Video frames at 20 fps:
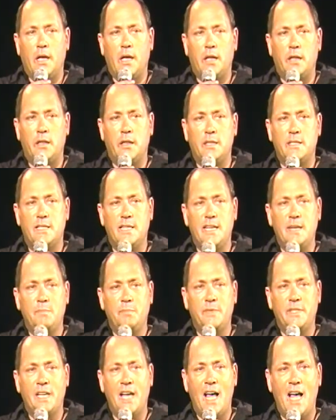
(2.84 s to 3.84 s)
In the
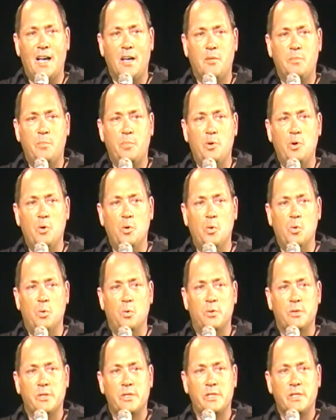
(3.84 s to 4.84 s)
deep dark
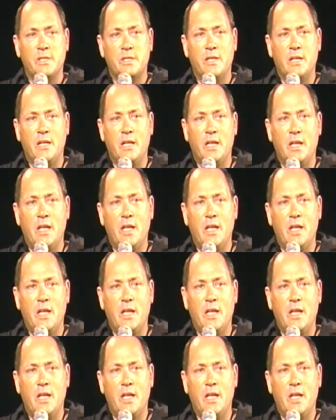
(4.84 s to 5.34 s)
pools,